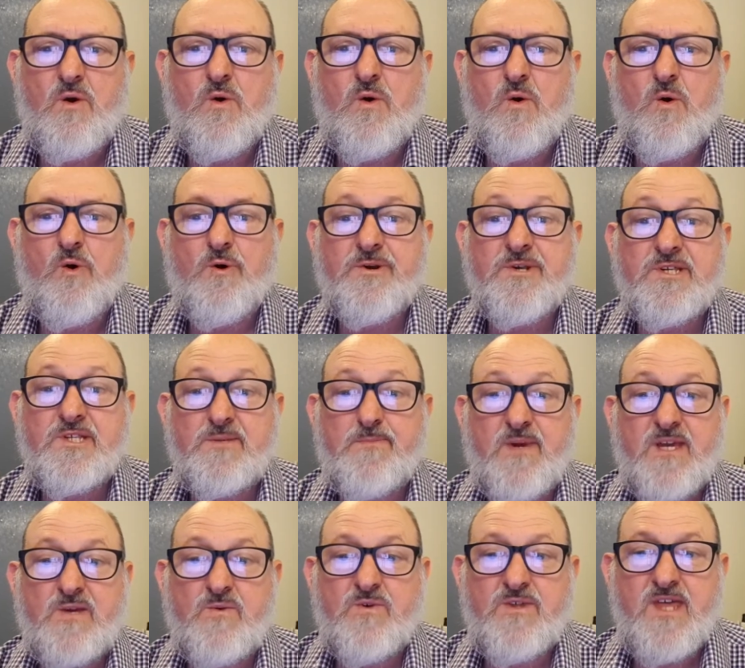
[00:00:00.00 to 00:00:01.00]
or to
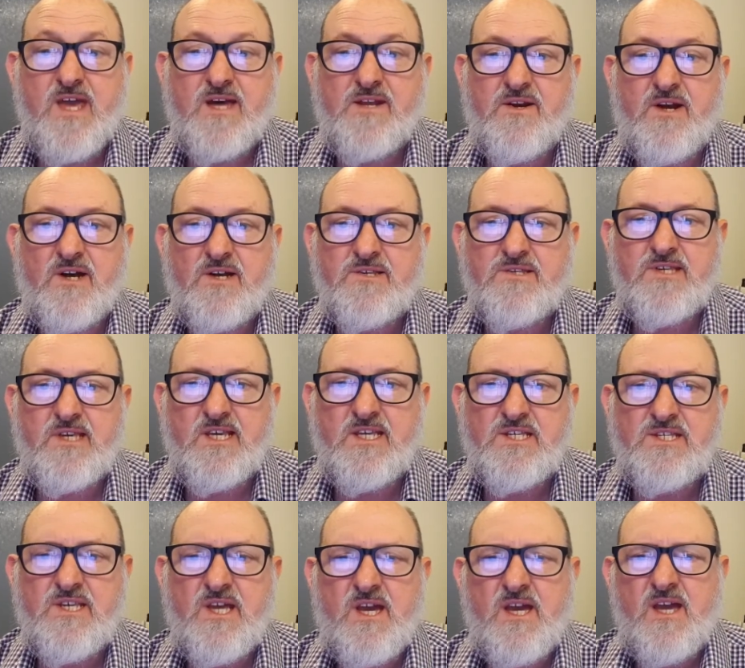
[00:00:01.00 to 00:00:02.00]
speak without notes,
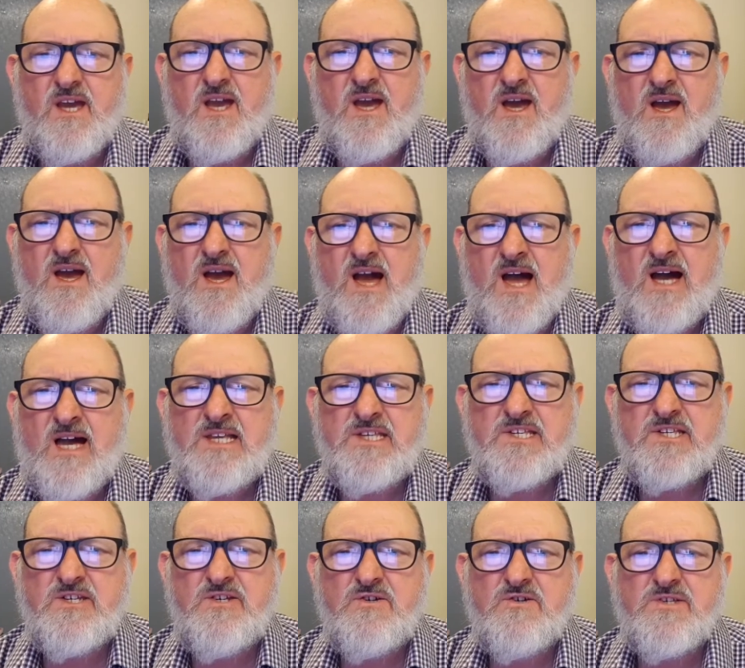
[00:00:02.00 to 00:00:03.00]
is
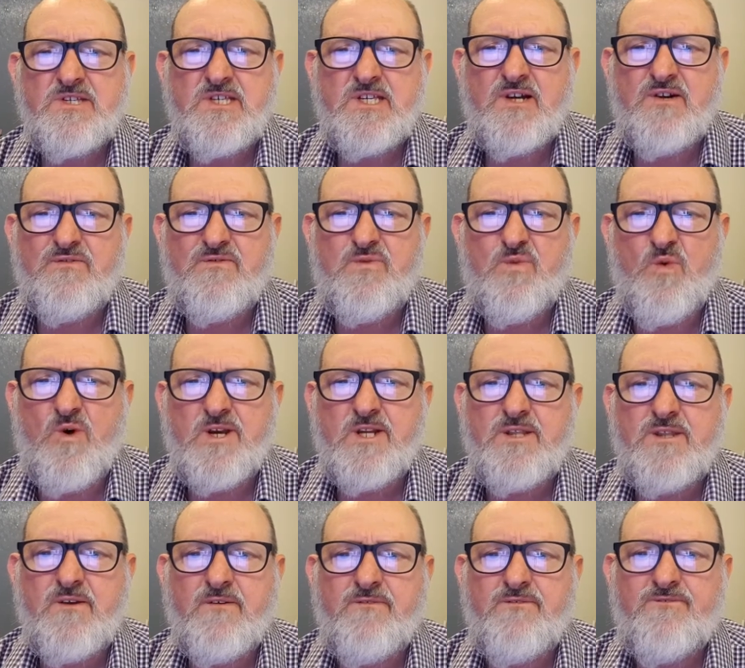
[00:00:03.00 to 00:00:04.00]
ask yourself, what are
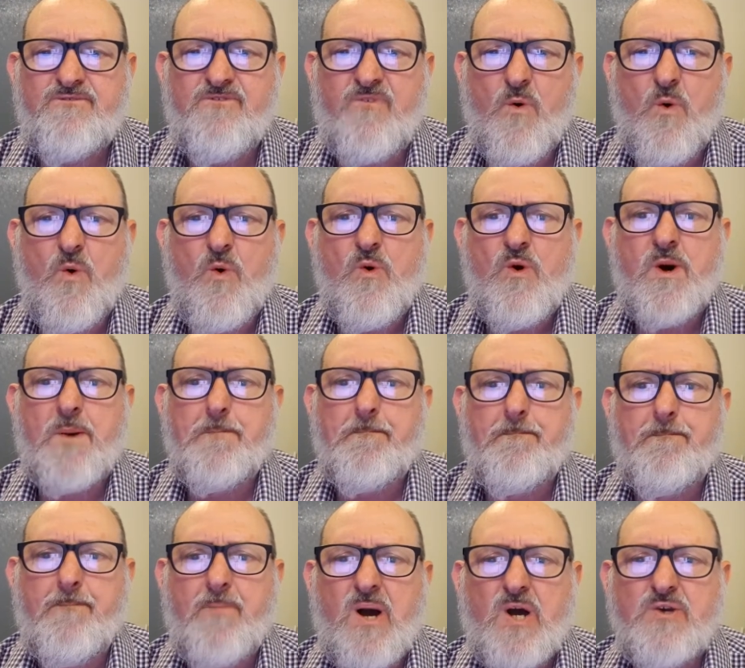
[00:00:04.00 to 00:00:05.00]
the 4
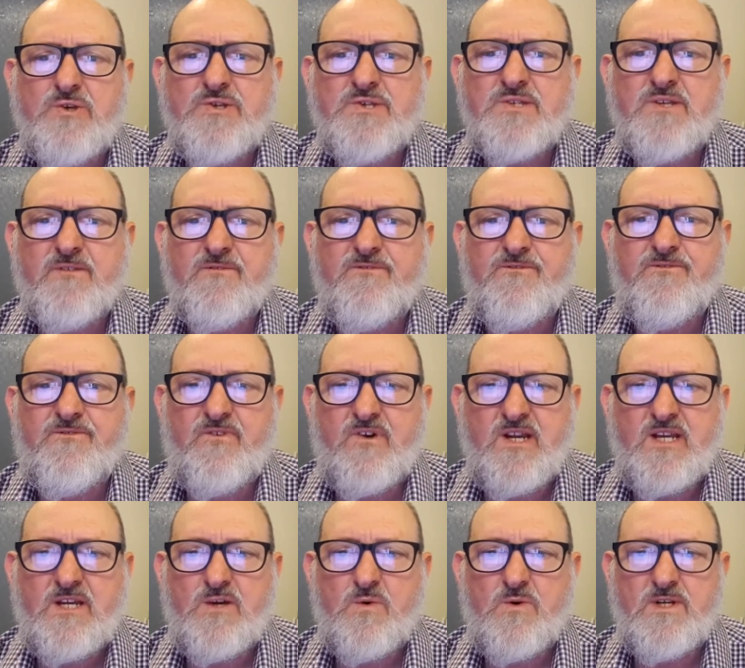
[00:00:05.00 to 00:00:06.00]
most
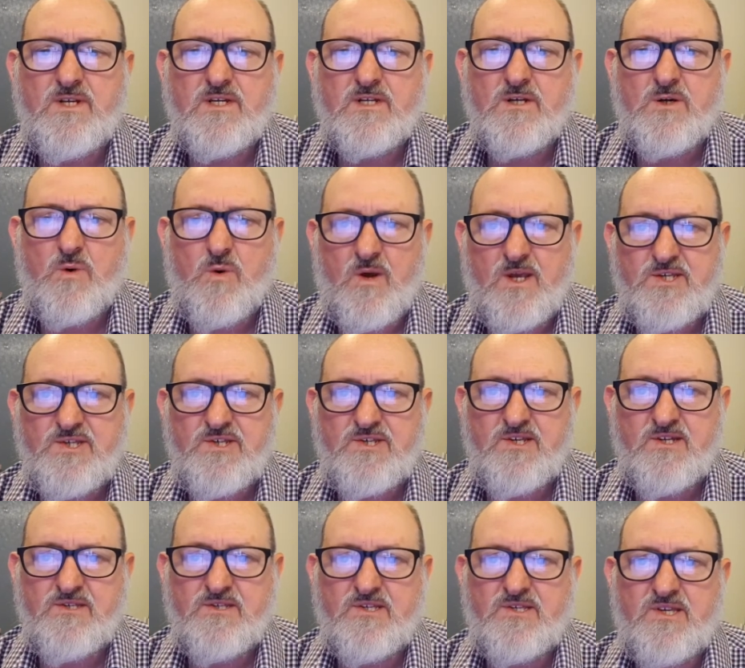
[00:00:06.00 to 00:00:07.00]
frequent
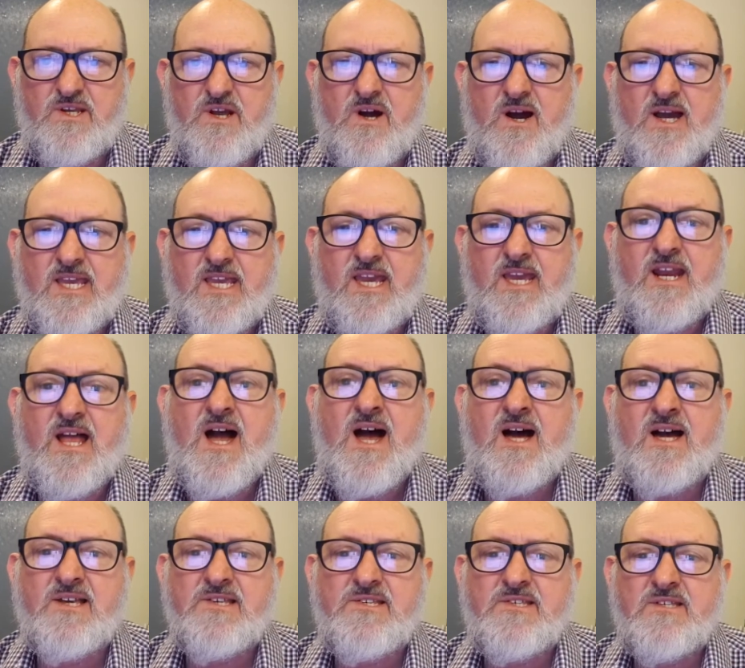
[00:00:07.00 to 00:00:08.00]
questions that I get
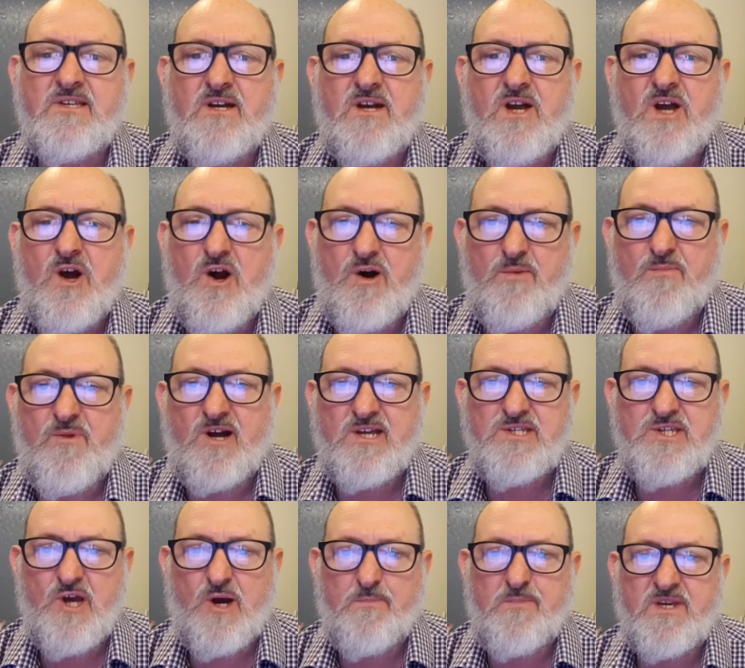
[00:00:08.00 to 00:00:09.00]
asked on my
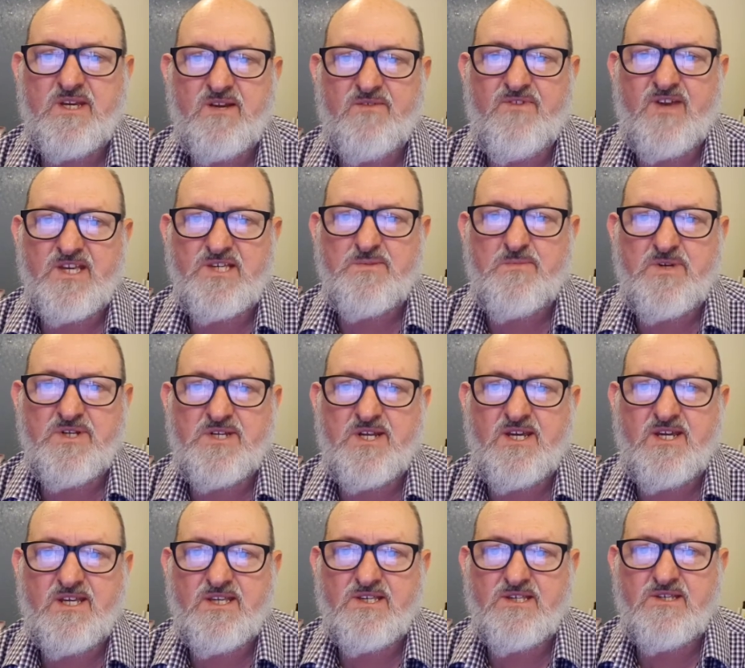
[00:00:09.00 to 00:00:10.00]
topic of
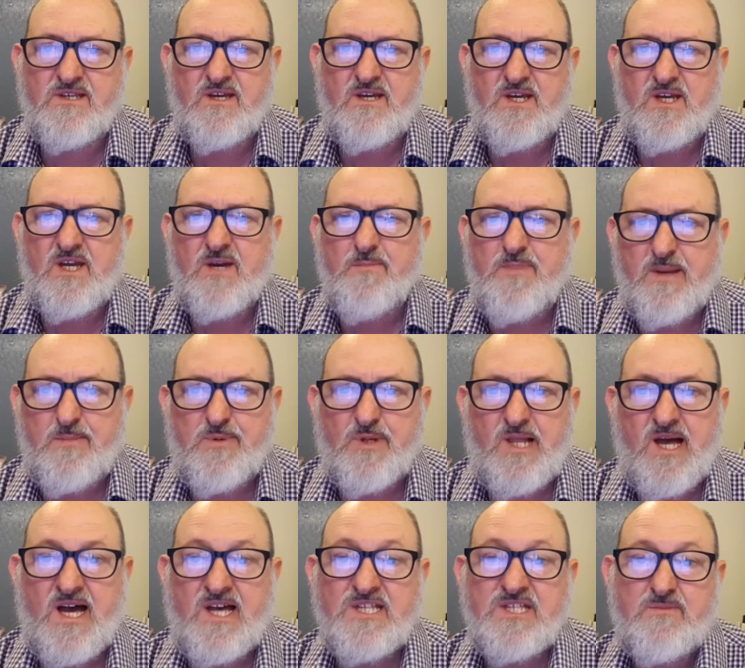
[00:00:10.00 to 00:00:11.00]
expertise? People
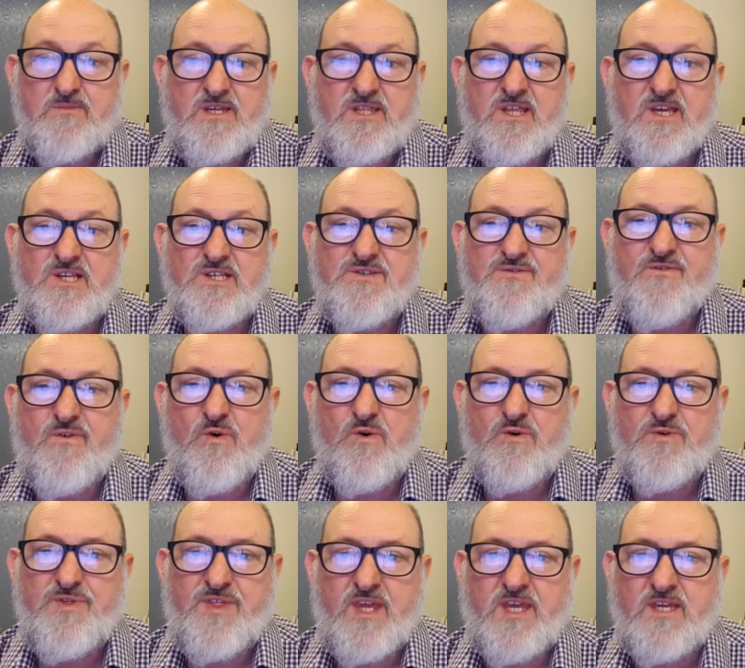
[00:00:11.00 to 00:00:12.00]
ask me these 4
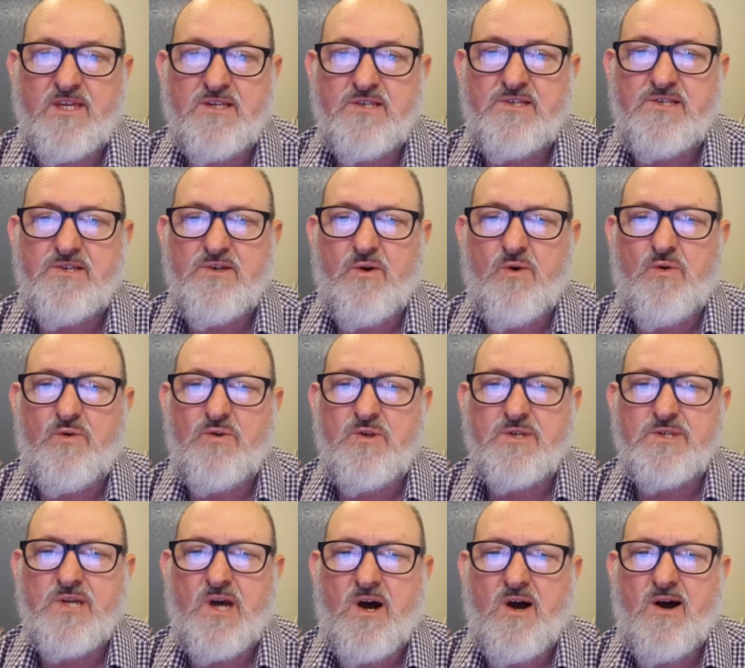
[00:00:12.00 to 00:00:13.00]
things all the
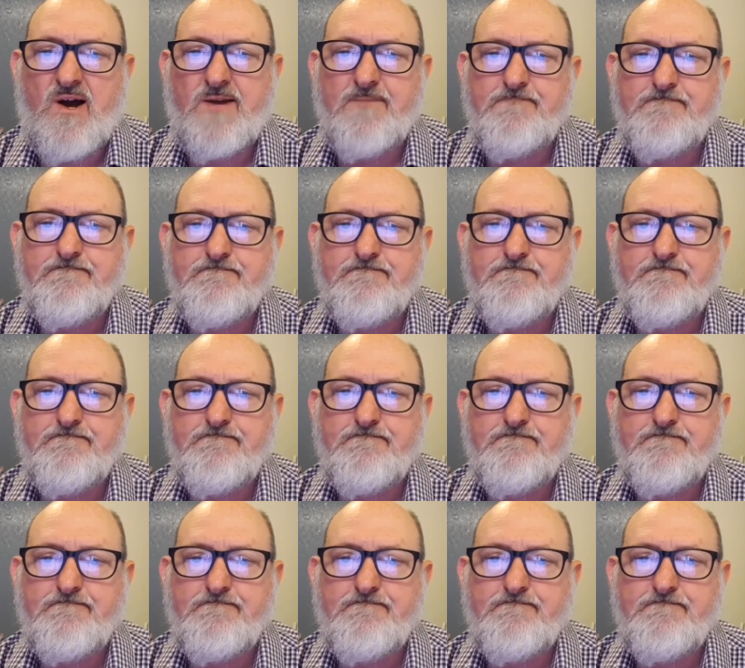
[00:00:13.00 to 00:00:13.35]
time.